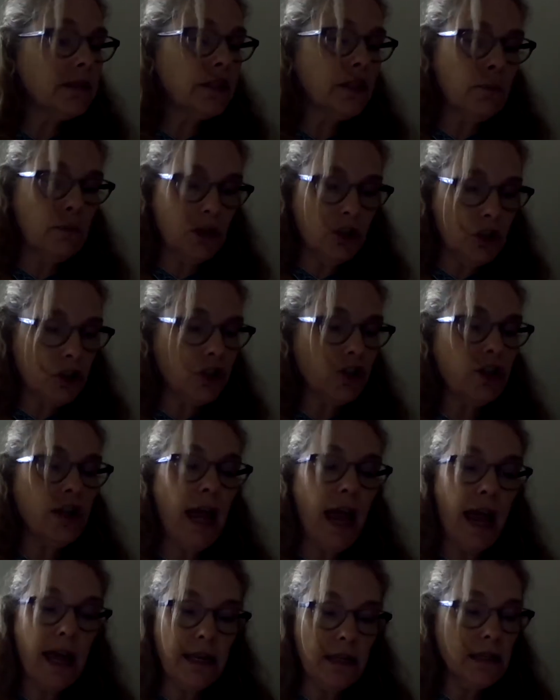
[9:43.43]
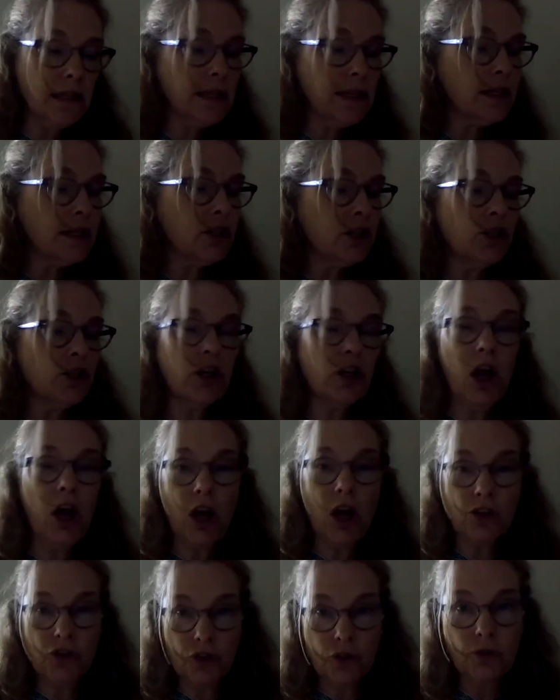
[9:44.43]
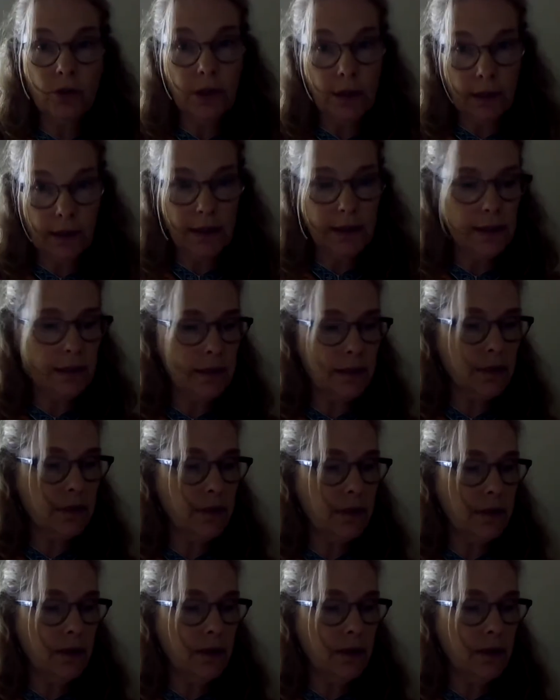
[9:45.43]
the magician had intended to conjure lilies,